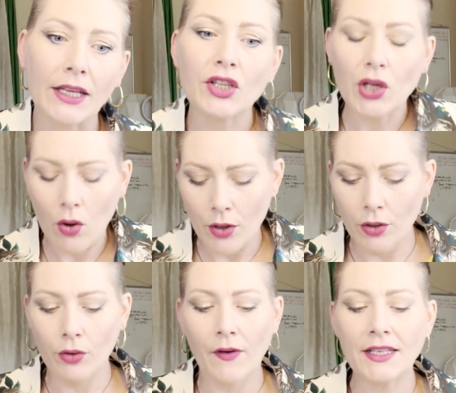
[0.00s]
so
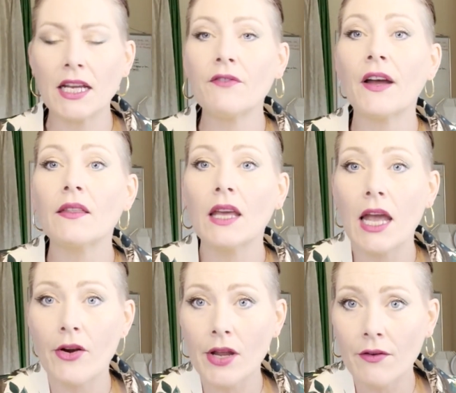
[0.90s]
you've identified the
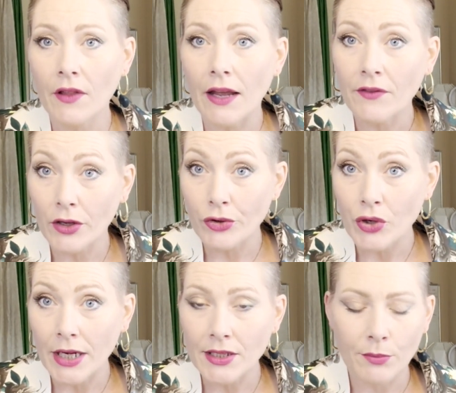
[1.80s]
area of life that you're
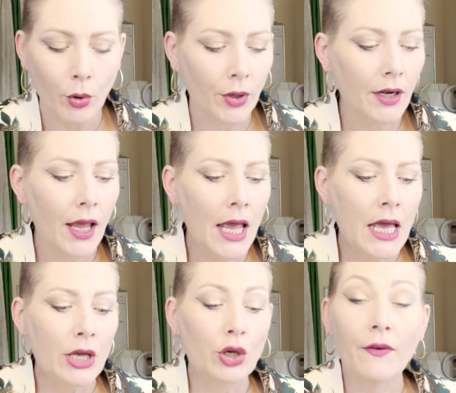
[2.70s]
trying to support.
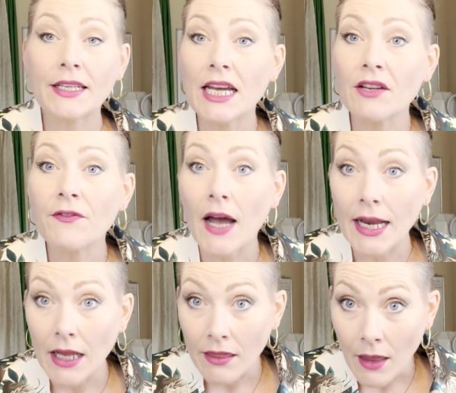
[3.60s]
You've
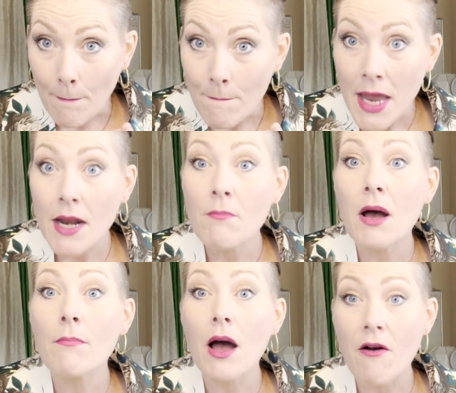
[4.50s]
identified the
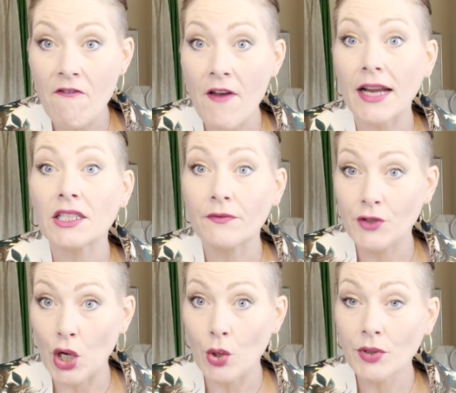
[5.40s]
minimum effective
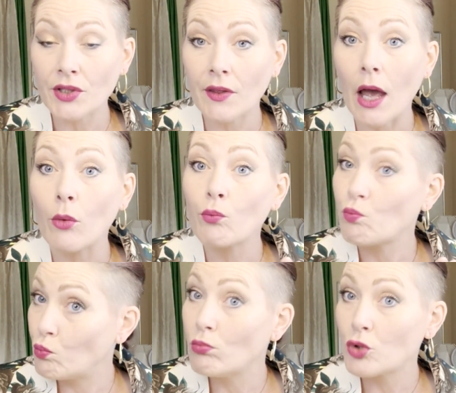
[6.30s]
dose that
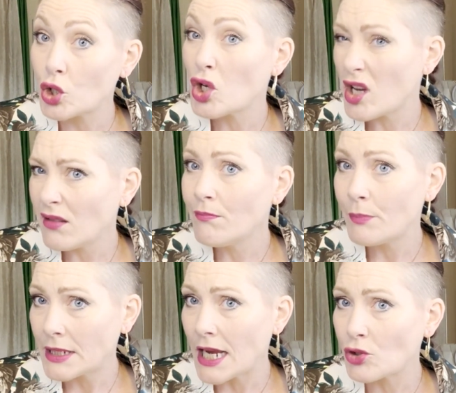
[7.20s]
should
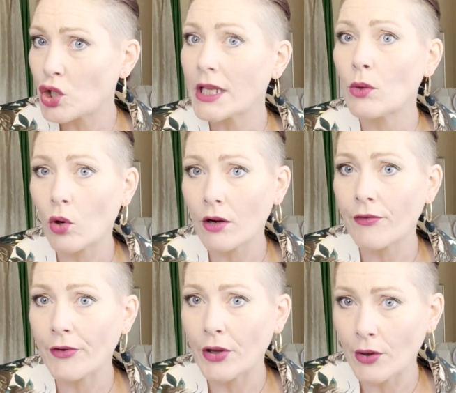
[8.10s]
potentially work
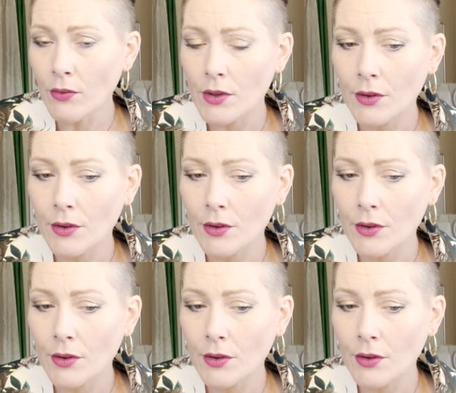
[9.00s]
for you.